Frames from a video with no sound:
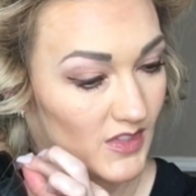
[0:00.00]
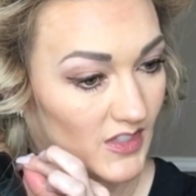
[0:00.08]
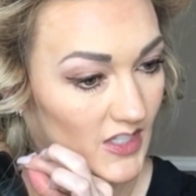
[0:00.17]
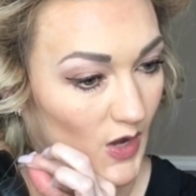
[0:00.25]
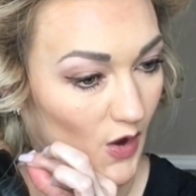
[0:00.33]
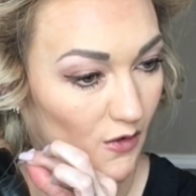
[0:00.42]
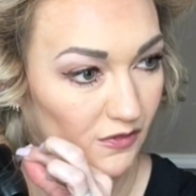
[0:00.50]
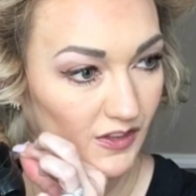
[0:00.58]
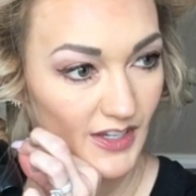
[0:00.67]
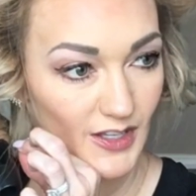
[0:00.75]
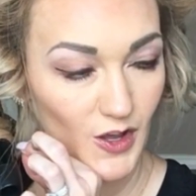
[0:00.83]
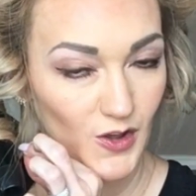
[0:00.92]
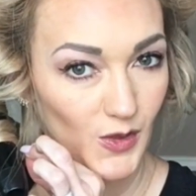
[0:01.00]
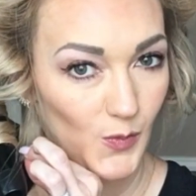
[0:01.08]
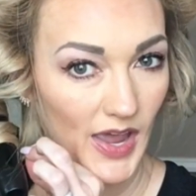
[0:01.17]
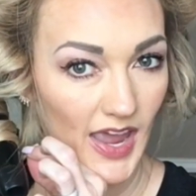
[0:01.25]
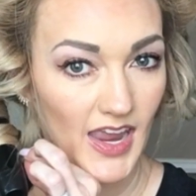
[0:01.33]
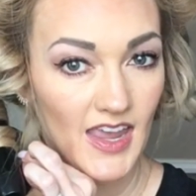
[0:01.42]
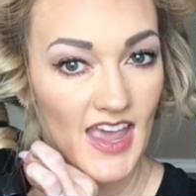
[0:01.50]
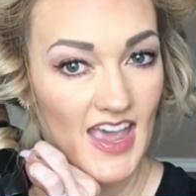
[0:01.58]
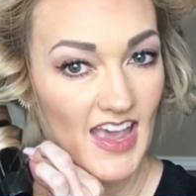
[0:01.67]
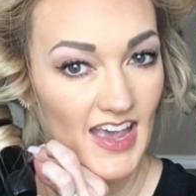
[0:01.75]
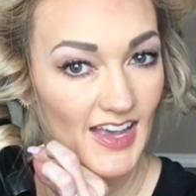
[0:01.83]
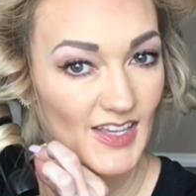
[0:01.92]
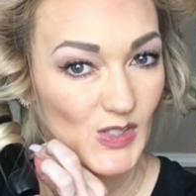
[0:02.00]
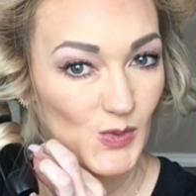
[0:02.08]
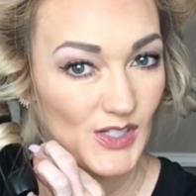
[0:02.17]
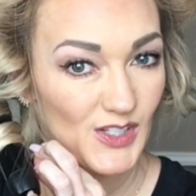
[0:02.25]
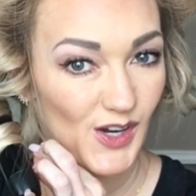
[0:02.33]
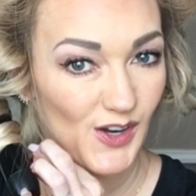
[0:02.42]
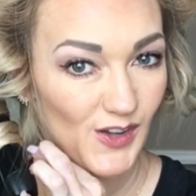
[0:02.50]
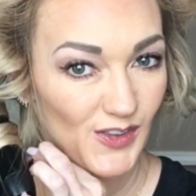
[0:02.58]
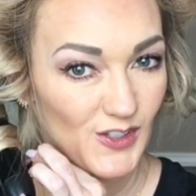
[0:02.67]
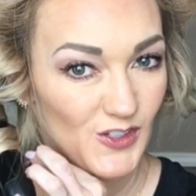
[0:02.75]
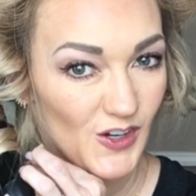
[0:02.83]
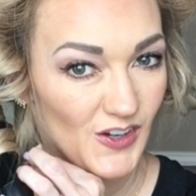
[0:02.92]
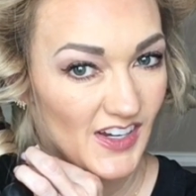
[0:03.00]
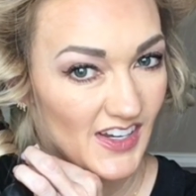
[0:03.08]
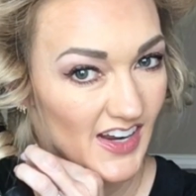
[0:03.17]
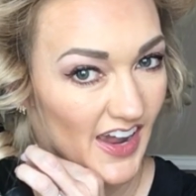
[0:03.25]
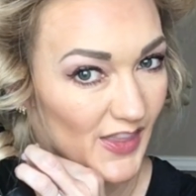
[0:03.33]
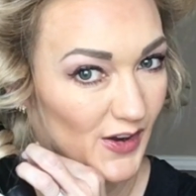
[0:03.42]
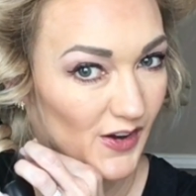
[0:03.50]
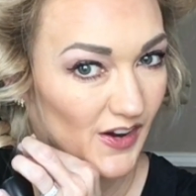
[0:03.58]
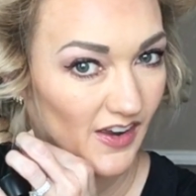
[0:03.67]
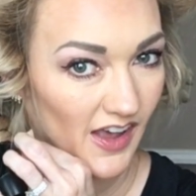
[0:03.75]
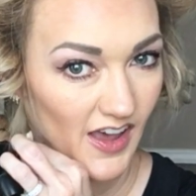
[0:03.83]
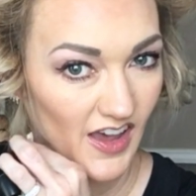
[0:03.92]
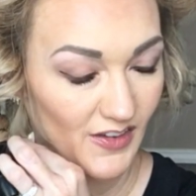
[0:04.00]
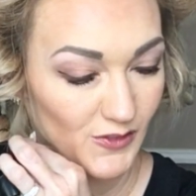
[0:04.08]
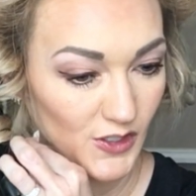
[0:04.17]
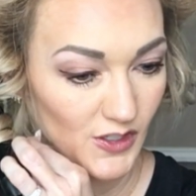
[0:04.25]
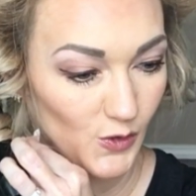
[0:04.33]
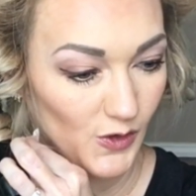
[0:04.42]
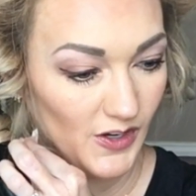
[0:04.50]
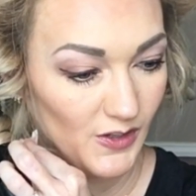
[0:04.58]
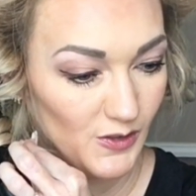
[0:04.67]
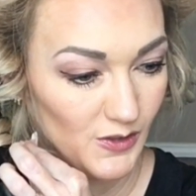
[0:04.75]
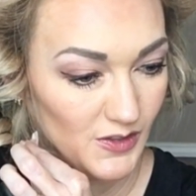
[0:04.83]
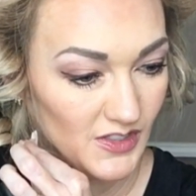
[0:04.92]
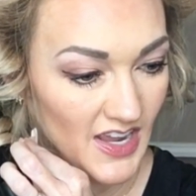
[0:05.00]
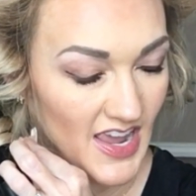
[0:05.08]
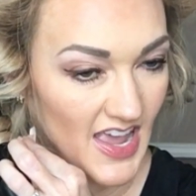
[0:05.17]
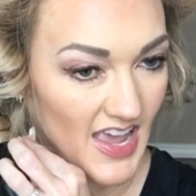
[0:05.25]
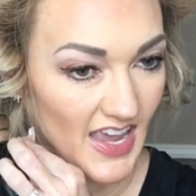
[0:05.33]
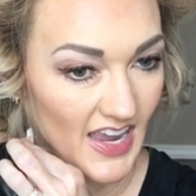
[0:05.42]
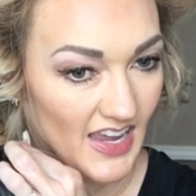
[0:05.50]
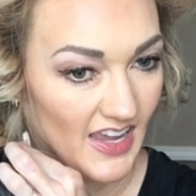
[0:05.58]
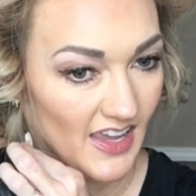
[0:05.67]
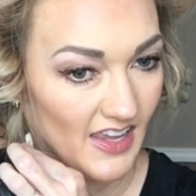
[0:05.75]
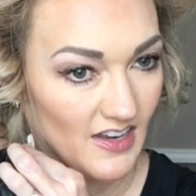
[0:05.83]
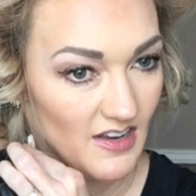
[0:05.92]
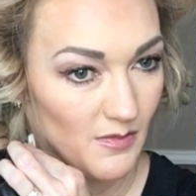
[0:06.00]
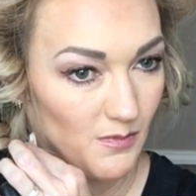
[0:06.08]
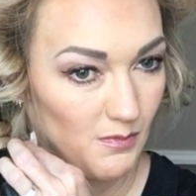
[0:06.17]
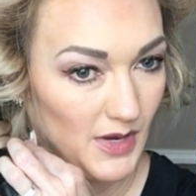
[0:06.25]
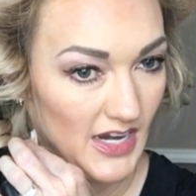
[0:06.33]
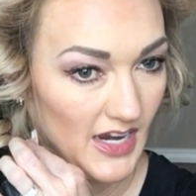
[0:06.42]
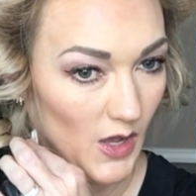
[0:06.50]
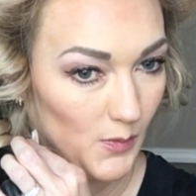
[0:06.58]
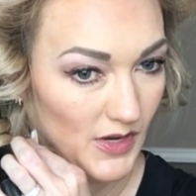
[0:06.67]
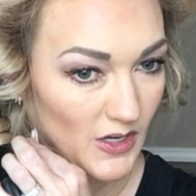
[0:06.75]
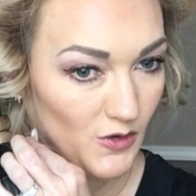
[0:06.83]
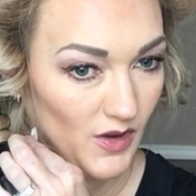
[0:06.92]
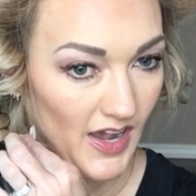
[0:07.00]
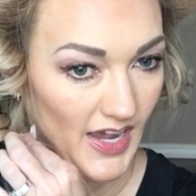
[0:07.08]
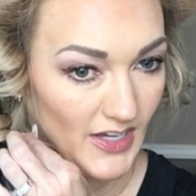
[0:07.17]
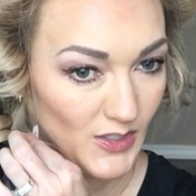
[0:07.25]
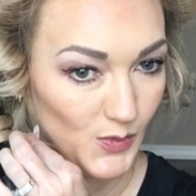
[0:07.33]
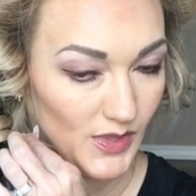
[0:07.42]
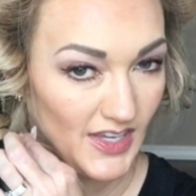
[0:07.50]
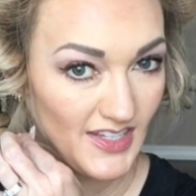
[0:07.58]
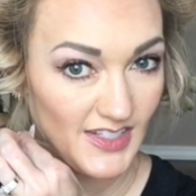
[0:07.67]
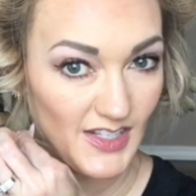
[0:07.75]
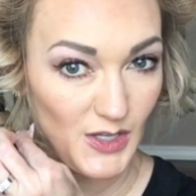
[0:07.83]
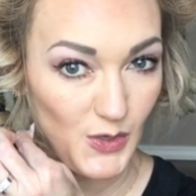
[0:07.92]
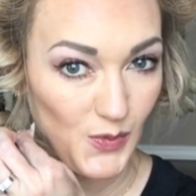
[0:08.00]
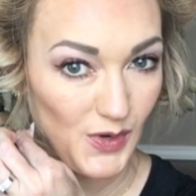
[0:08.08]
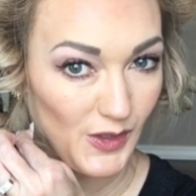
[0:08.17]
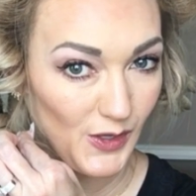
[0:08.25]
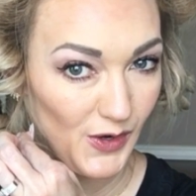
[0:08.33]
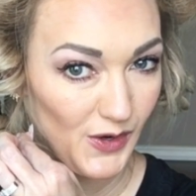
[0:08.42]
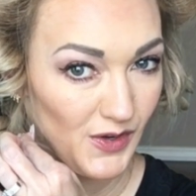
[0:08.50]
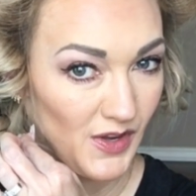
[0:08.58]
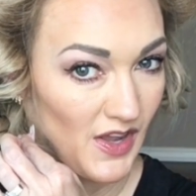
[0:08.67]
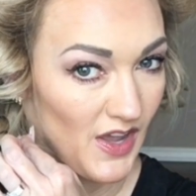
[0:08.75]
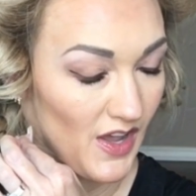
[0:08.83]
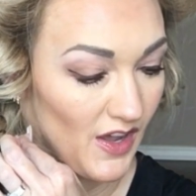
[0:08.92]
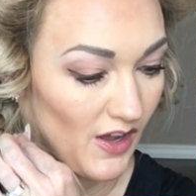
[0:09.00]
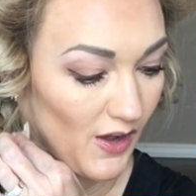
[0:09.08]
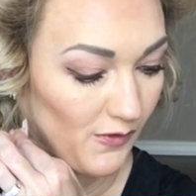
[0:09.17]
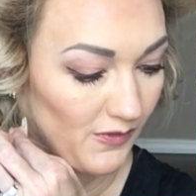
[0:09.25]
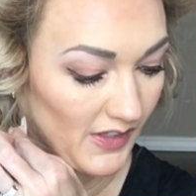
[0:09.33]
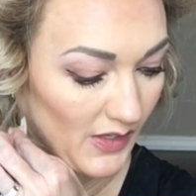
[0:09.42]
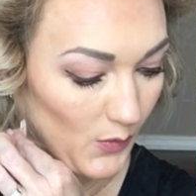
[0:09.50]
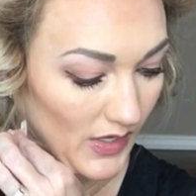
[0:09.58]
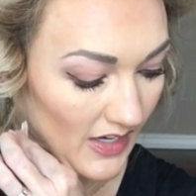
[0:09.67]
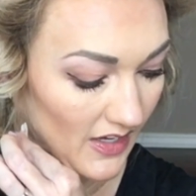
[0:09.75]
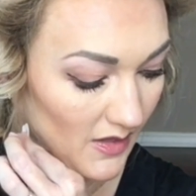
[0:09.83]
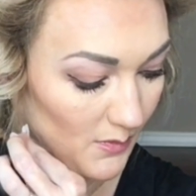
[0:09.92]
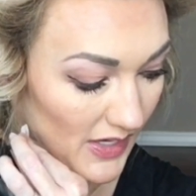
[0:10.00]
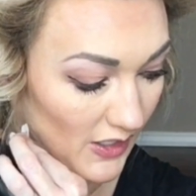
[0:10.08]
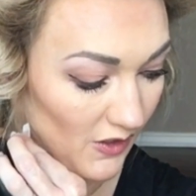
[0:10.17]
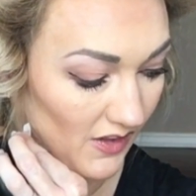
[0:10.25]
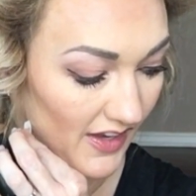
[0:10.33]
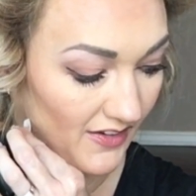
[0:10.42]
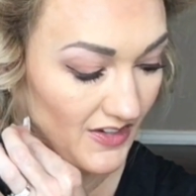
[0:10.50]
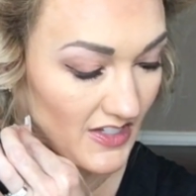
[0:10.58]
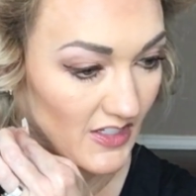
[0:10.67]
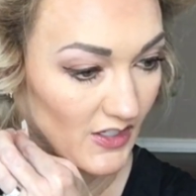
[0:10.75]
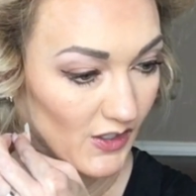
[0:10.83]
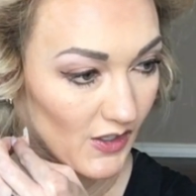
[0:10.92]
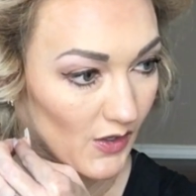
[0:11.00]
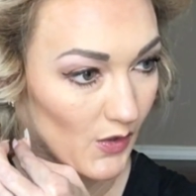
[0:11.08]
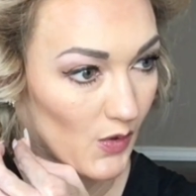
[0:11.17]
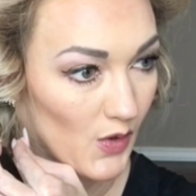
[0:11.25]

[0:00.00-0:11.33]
So hopefully along the way, as we start on this journey together of tutorials and me helping you guys with things that you want to learn, hopefully we can make your life easier